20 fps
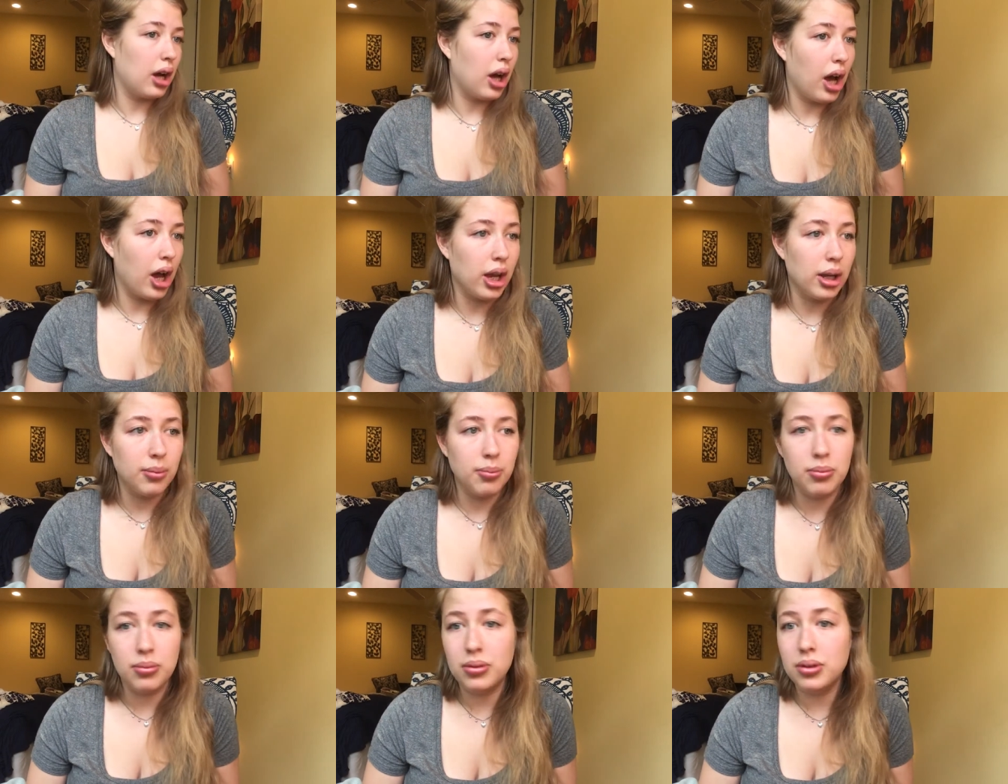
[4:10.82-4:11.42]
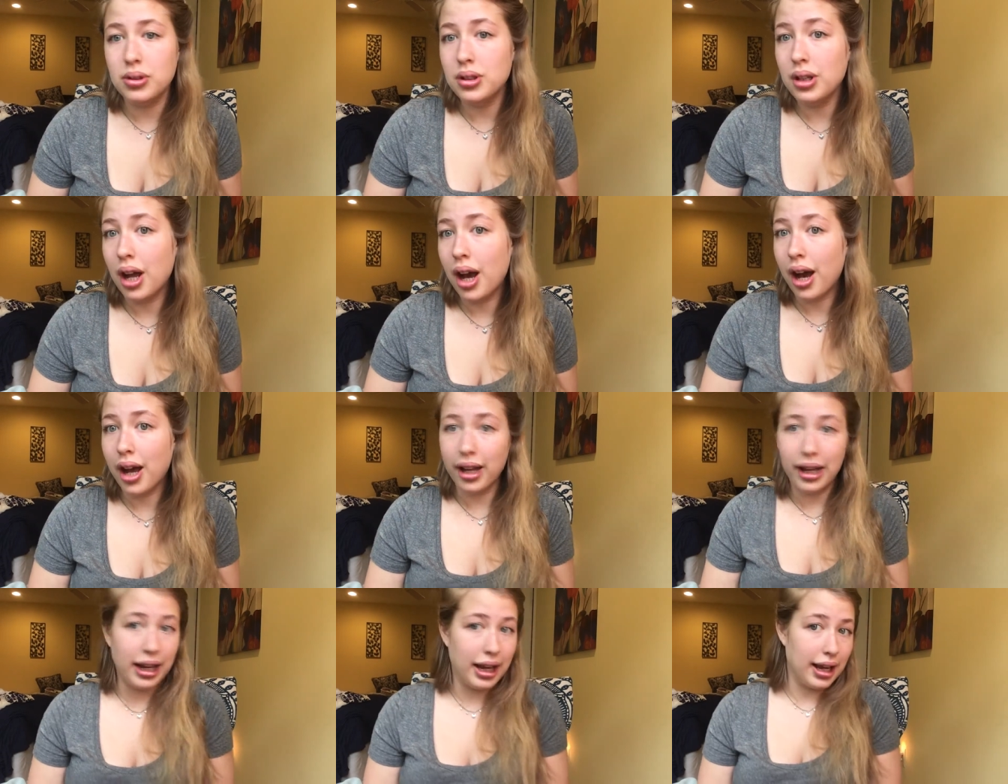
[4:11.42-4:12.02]
I'm
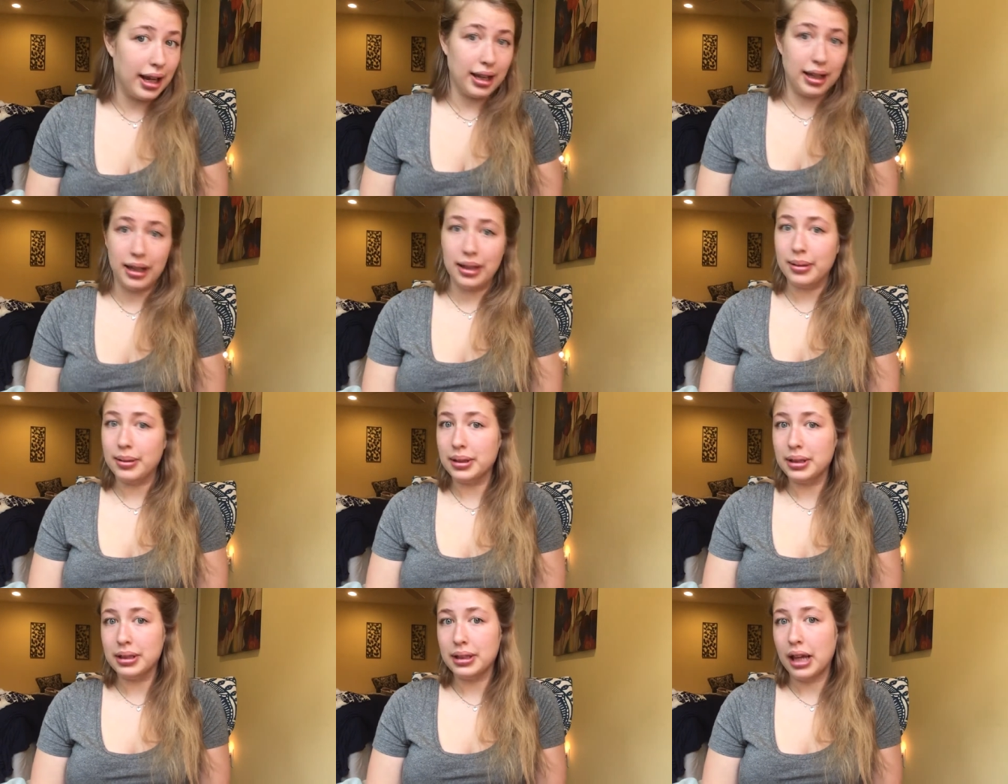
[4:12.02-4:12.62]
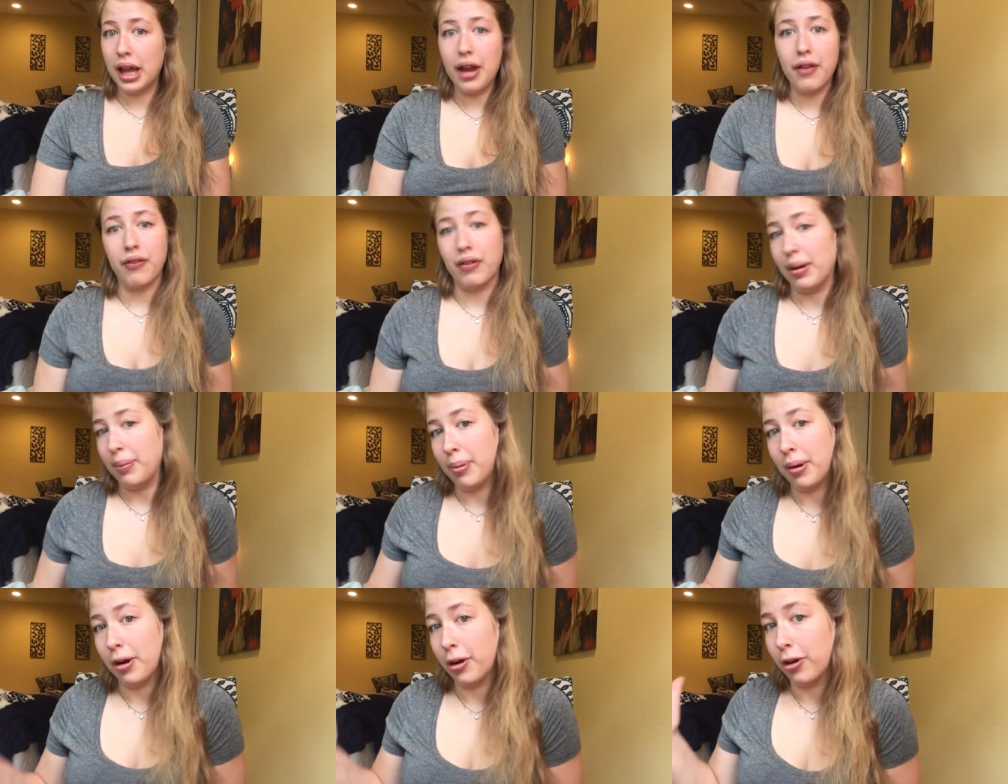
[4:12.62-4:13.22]
not hating
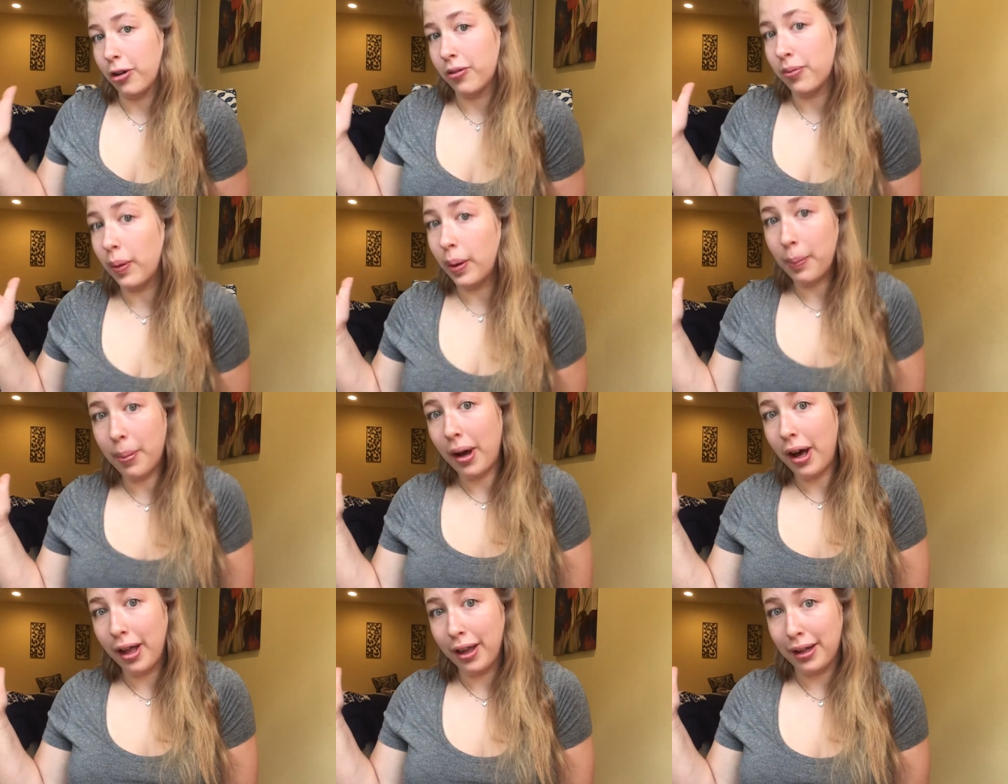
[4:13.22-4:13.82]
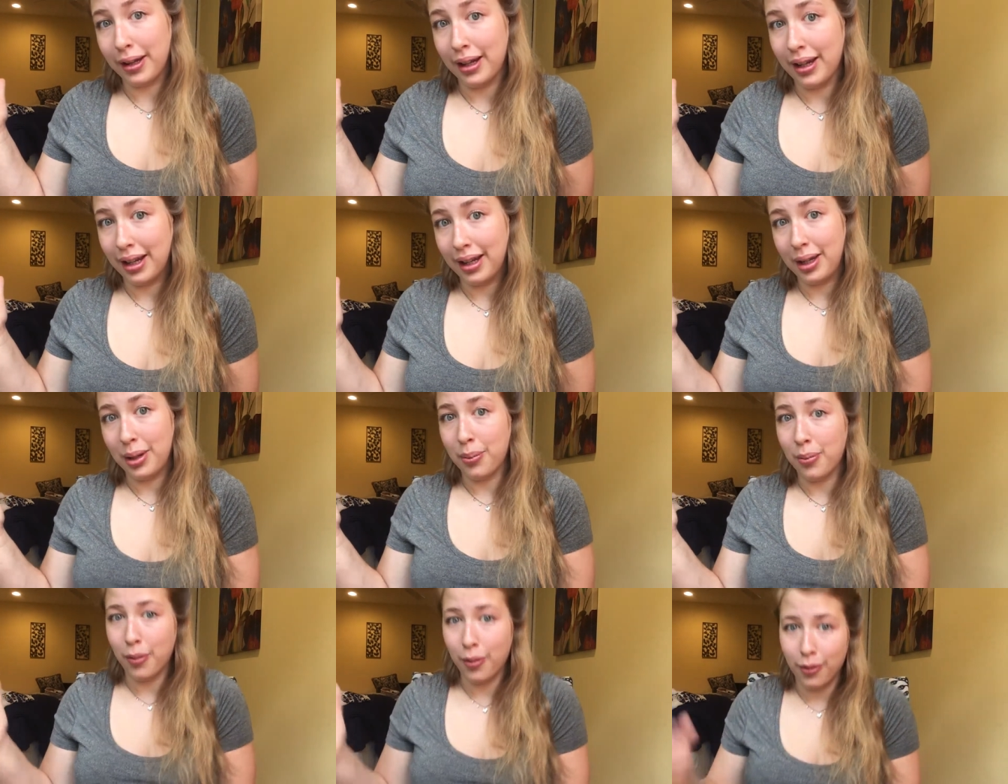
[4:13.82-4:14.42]
every part of my body
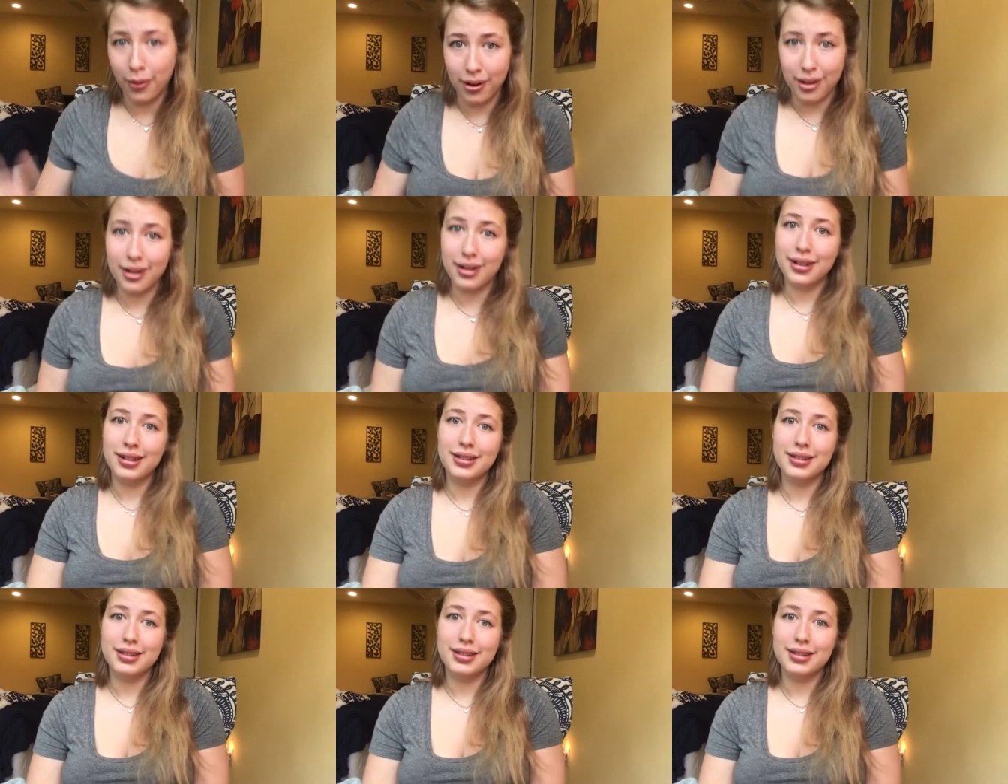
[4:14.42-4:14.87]
anymore.